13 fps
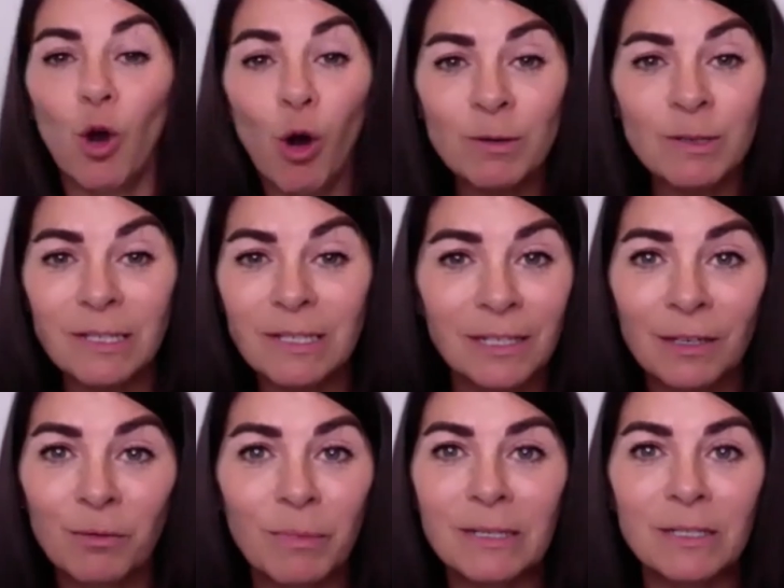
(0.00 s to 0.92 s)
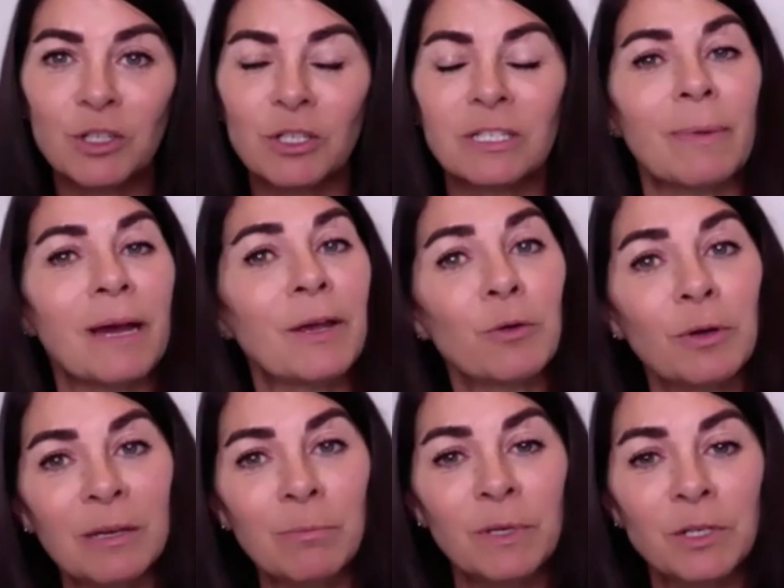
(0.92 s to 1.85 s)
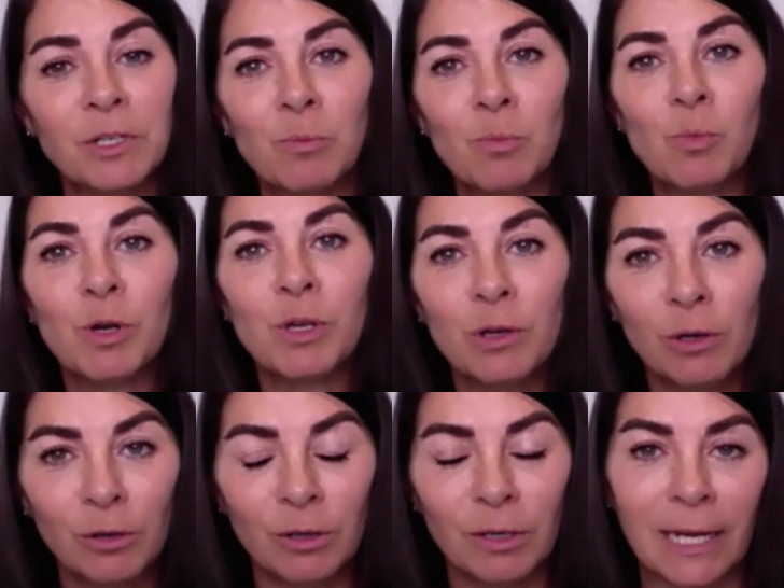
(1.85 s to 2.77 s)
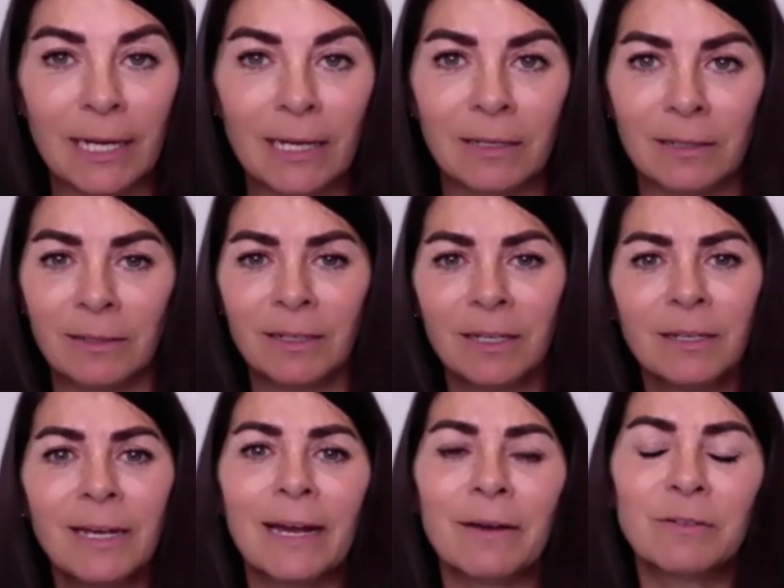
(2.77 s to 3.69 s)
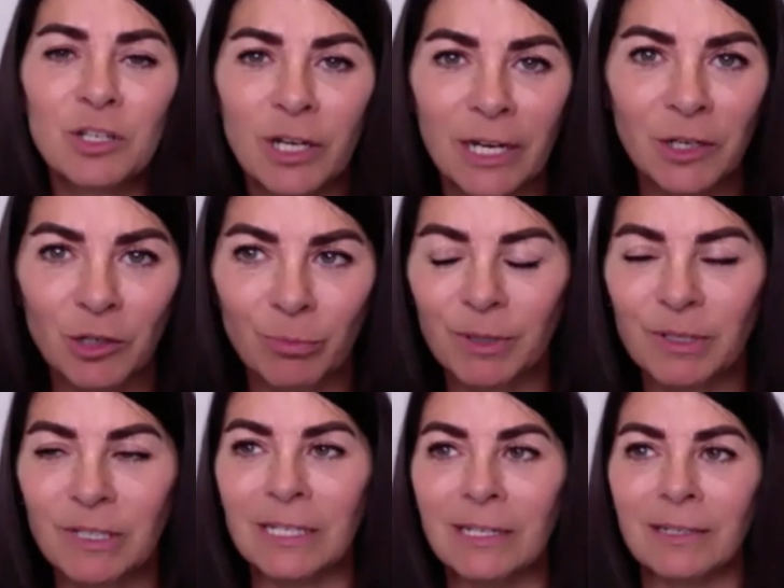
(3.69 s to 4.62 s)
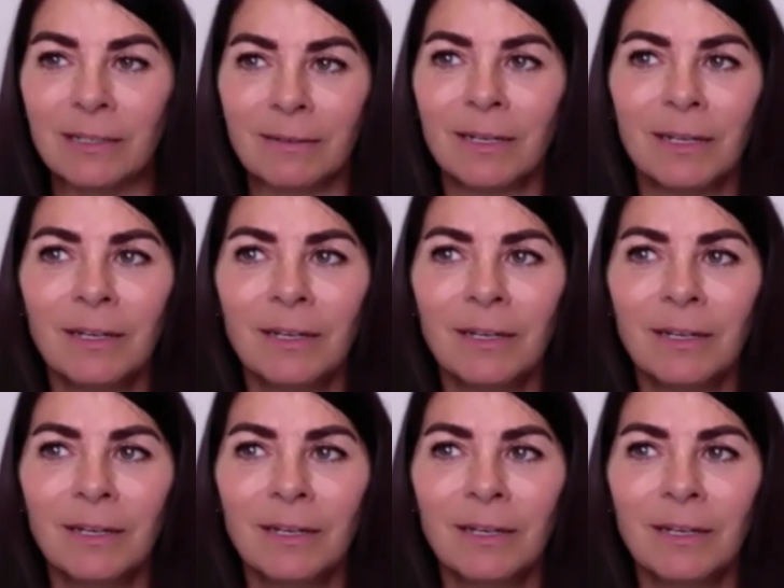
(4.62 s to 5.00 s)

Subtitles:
constant messages about your image and what you look like and how to change your body. And,